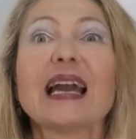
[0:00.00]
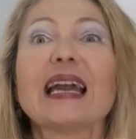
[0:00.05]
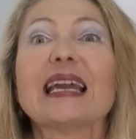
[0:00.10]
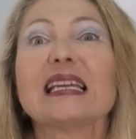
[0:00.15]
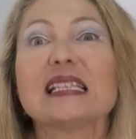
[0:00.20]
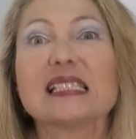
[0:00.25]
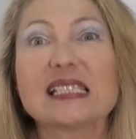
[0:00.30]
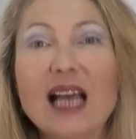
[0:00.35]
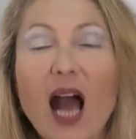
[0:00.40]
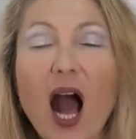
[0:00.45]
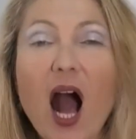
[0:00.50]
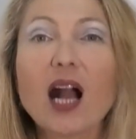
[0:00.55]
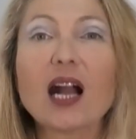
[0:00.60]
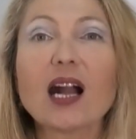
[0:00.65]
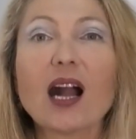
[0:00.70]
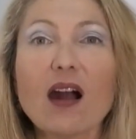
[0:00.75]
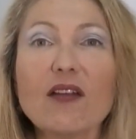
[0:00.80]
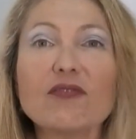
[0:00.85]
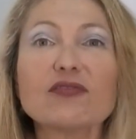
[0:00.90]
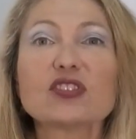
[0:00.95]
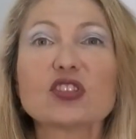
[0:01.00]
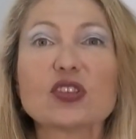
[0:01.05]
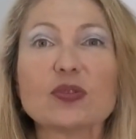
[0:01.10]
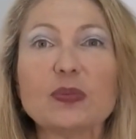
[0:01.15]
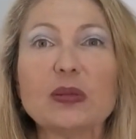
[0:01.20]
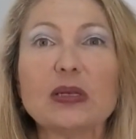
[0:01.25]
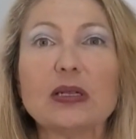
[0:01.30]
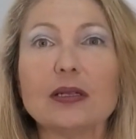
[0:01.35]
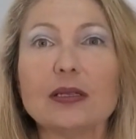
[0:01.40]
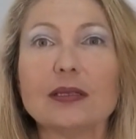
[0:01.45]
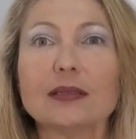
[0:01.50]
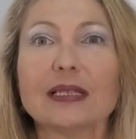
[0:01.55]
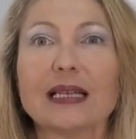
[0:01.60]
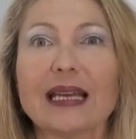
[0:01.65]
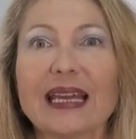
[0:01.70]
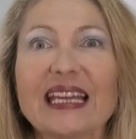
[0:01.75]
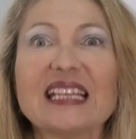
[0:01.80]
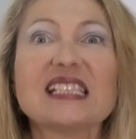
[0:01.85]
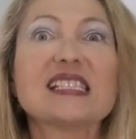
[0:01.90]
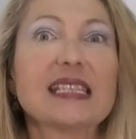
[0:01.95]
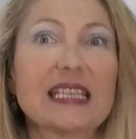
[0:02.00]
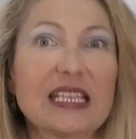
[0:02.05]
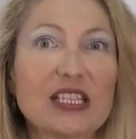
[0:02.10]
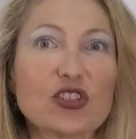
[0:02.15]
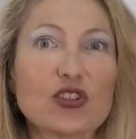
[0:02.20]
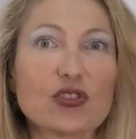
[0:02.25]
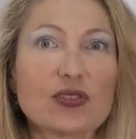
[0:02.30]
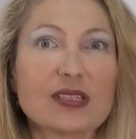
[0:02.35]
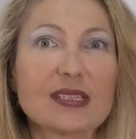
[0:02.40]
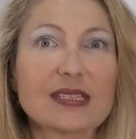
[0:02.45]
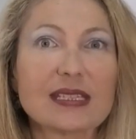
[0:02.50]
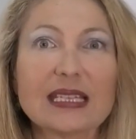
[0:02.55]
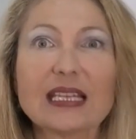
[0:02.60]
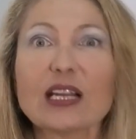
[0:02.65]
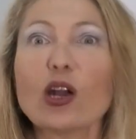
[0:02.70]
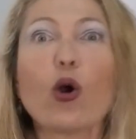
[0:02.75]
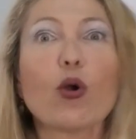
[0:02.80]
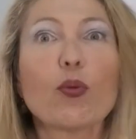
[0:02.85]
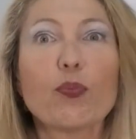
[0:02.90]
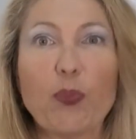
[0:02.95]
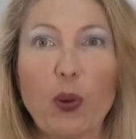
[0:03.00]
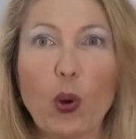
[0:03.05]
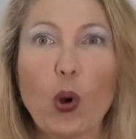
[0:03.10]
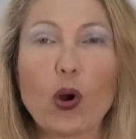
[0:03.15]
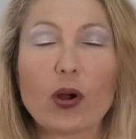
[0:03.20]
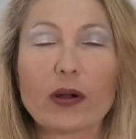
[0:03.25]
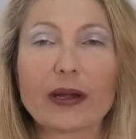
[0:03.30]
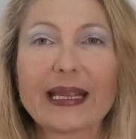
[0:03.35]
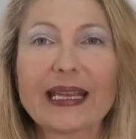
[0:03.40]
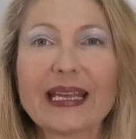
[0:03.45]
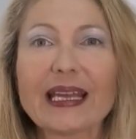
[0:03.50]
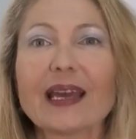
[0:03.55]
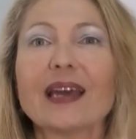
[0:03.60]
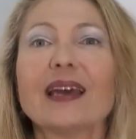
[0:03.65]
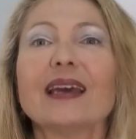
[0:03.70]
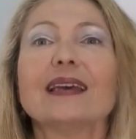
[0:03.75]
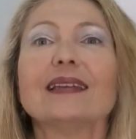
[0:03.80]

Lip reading: it's uncomfortable, it's interesting or boring.